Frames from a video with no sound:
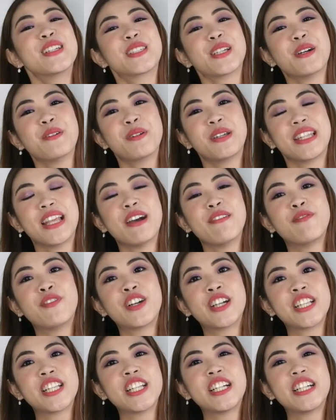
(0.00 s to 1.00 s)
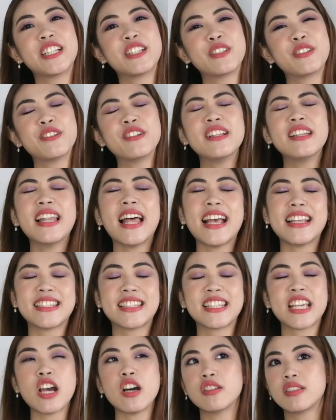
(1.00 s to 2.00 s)
So without further ado, let's
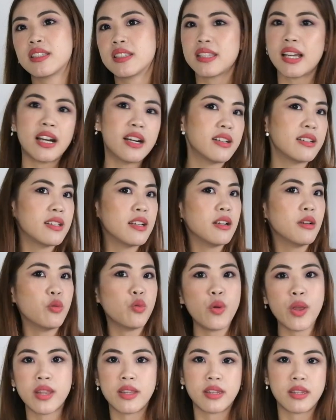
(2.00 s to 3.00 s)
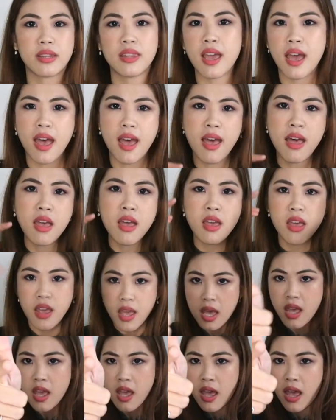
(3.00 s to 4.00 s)
go started with the
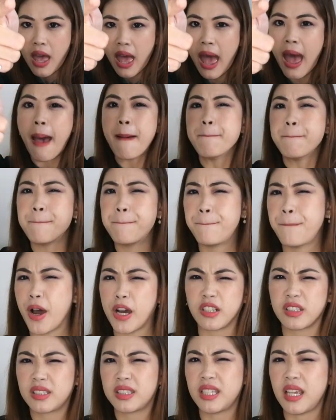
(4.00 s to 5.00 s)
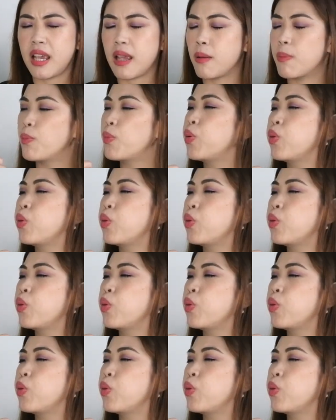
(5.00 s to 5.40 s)
unboxing.